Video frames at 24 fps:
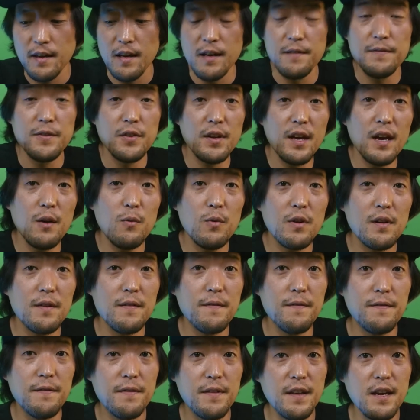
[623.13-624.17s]
If you get one
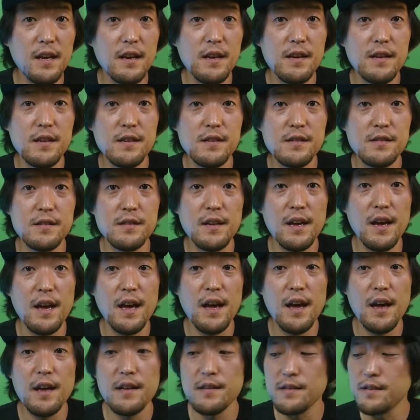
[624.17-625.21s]
of these
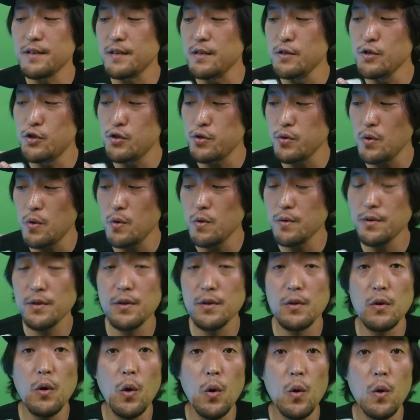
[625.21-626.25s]
and control
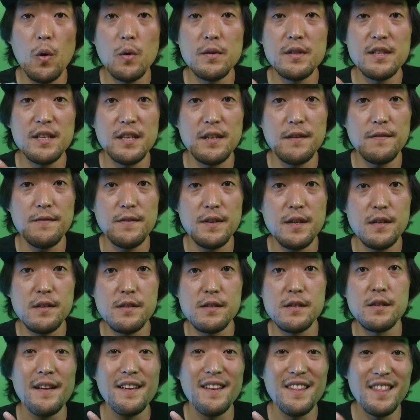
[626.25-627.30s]
your whole
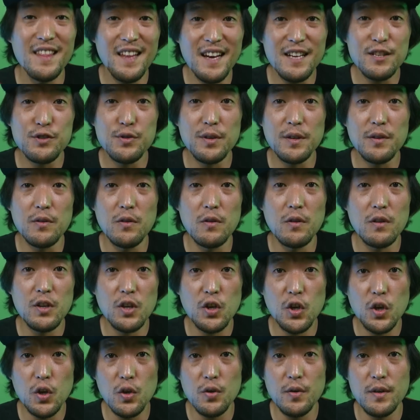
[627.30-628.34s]
TV's electrical
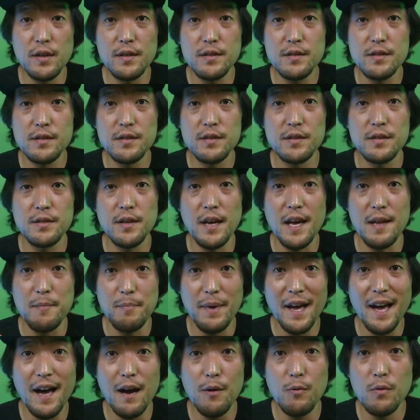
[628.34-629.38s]
currents and
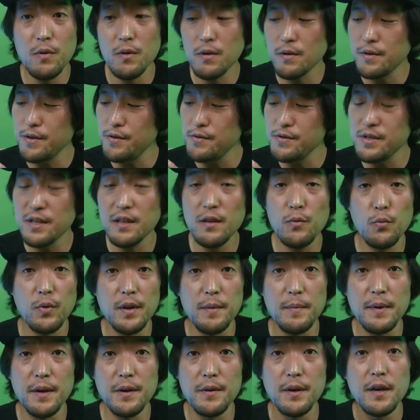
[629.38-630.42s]
power using the
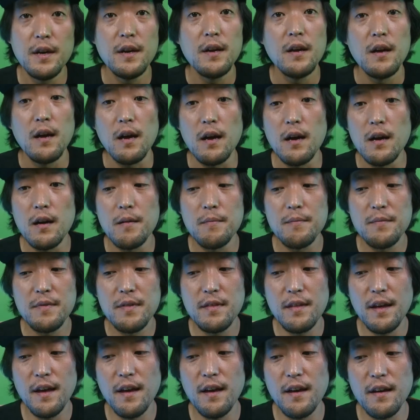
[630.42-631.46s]
WeMo,
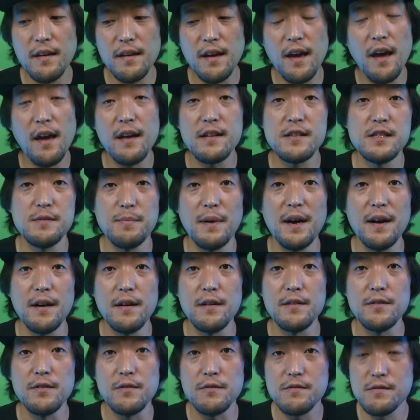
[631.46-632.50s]
they can't spy
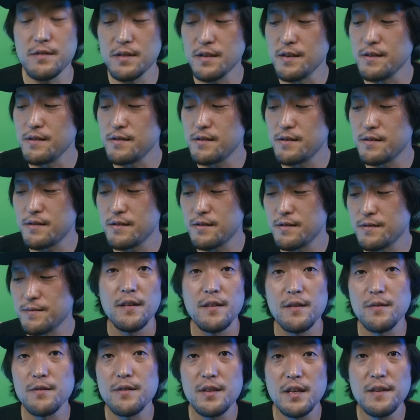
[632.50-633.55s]
on you since
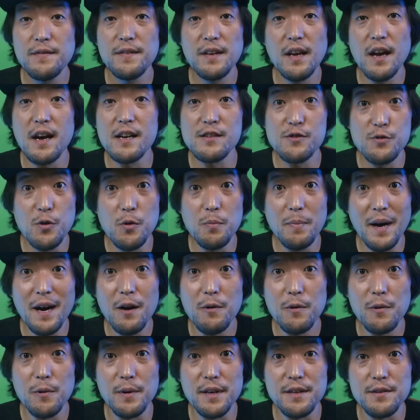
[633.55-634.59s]
your TV has no
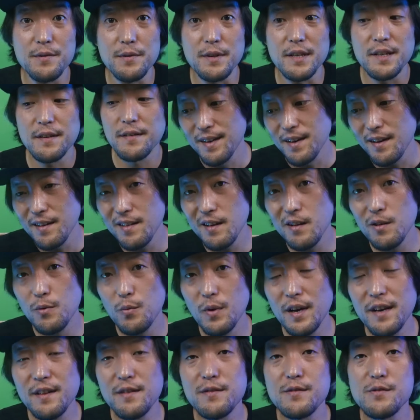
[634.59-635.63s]
power going to it. Another
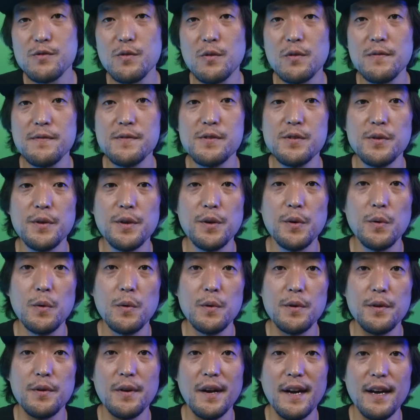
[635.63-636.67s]
way to sort of
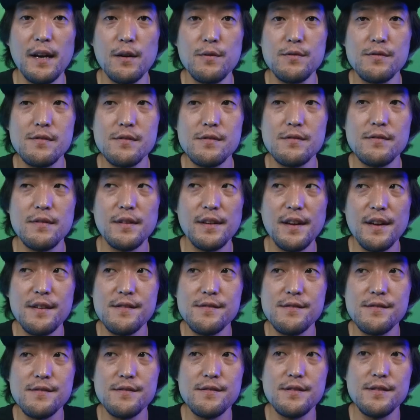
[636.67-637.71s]
secure your house
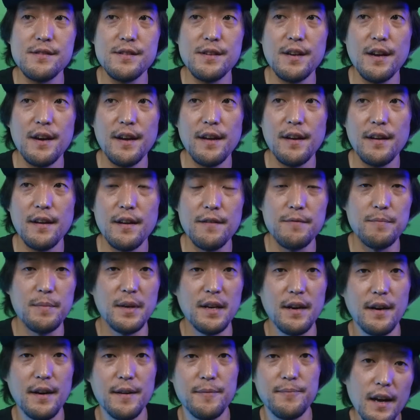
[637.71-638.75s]
against the CIA,
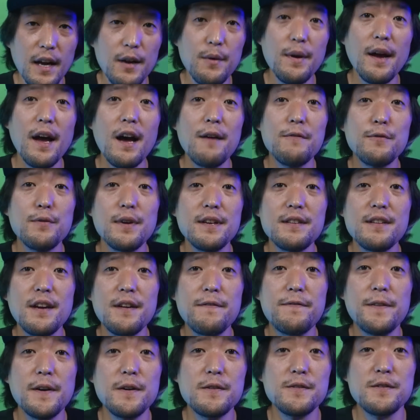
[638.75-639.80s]
FBI. Anyway, have a great day,
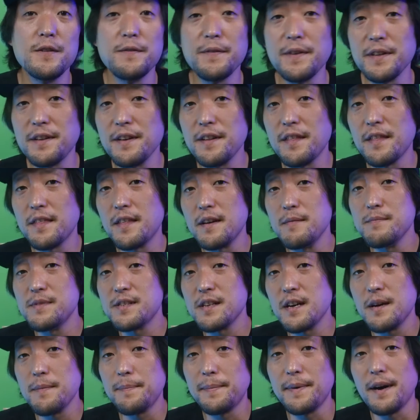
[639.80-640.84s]
folks. Don't forget to hit the thumbs
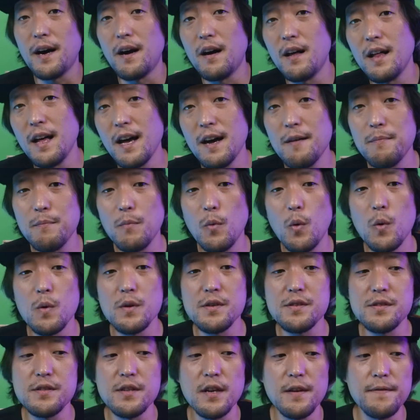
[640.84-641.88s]
up. I'll have more
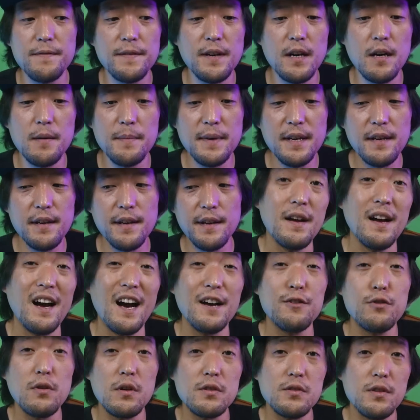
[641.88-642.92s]
stuff coming.
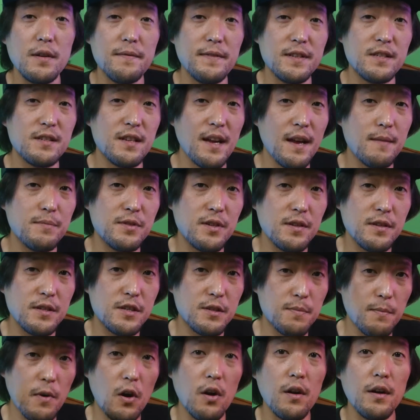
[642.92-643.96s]
I do also have a Samsung
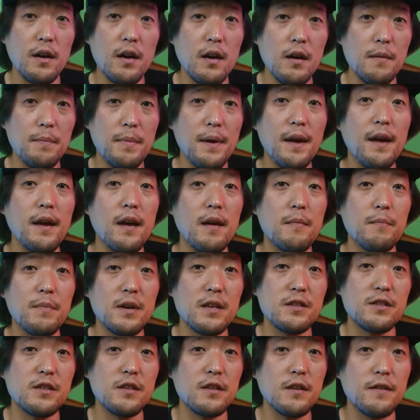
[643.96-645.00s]
Smart Hub and a
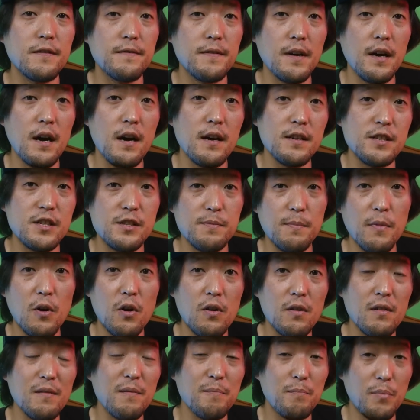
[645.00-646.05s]
bunch of
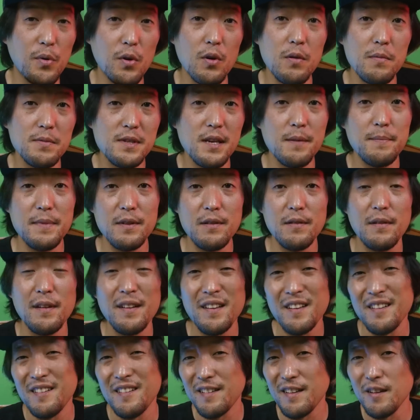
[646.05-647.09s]
smart bulbs I've been
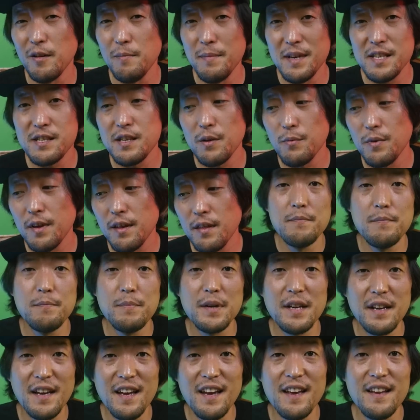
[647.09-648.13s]
messing with.
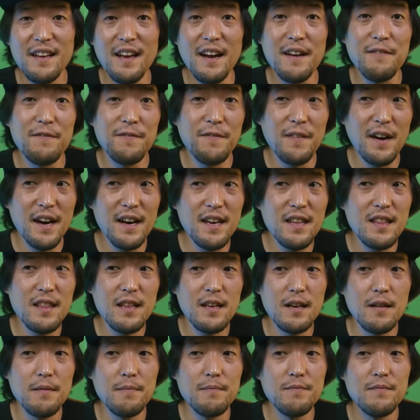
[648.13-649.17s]
But again, I find
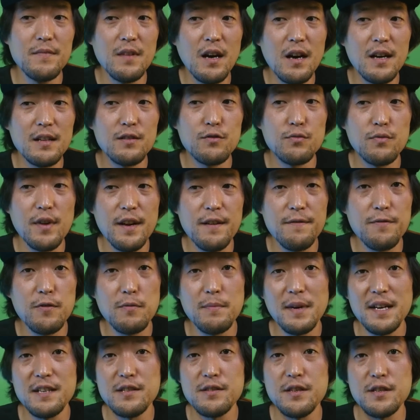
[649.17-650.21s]
them not great for
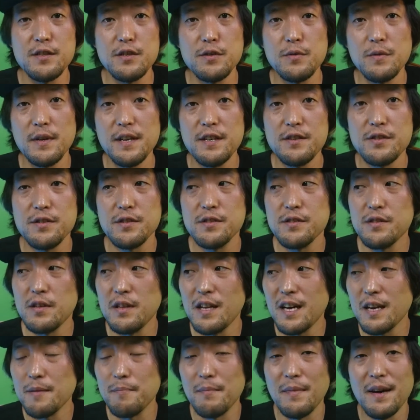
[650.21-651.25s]
my situations. A
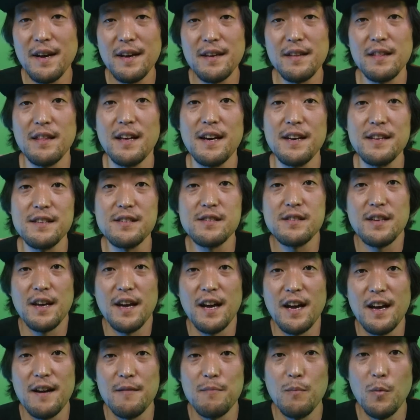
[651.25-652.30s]
lot of my lights
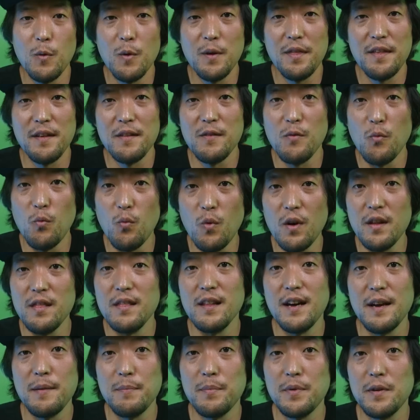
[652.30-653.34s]
have more than one
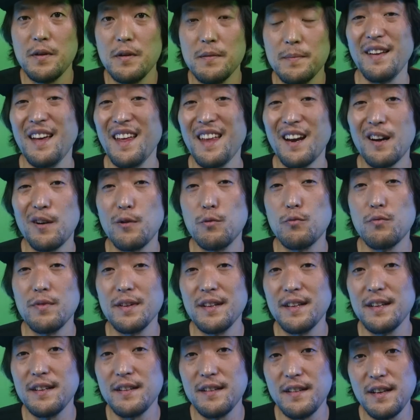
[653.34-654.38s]
light bulb, and I don't
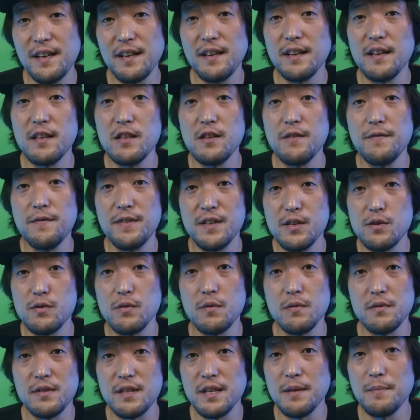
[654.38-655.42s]
really need
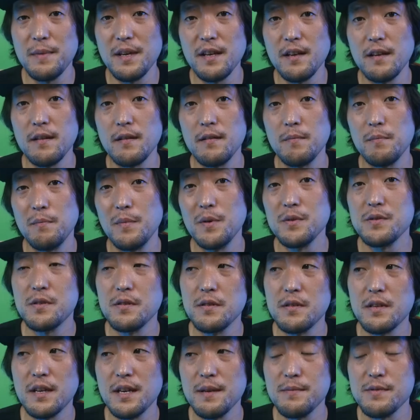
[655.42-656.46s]
individual dimming most
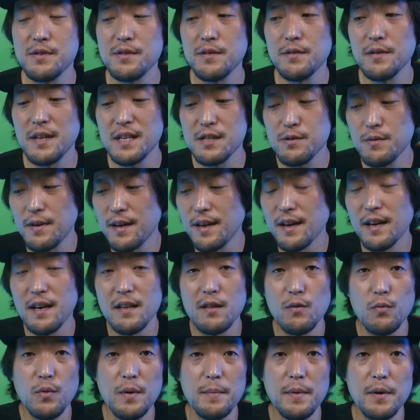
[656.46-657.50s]
of the time, so that's why I
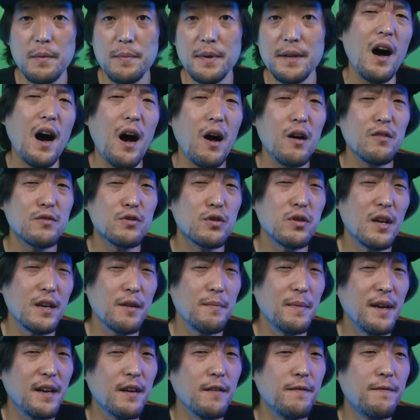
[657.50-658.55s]
got the WeMo. But I'll try
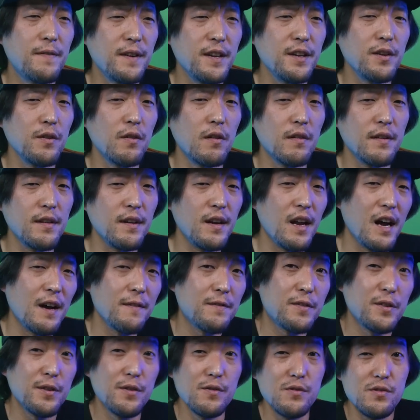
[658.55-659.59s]
to make a video on it
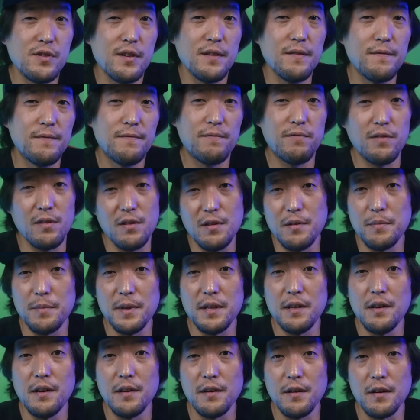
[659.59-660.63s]
after I use it for a little
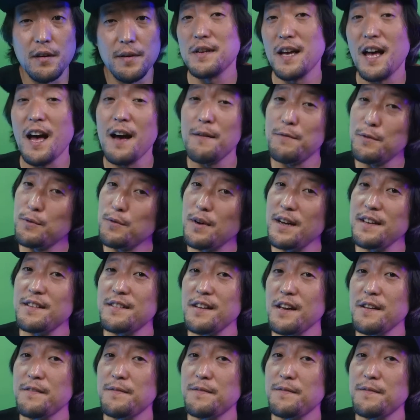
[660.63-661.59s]
bit longer. Have a great day,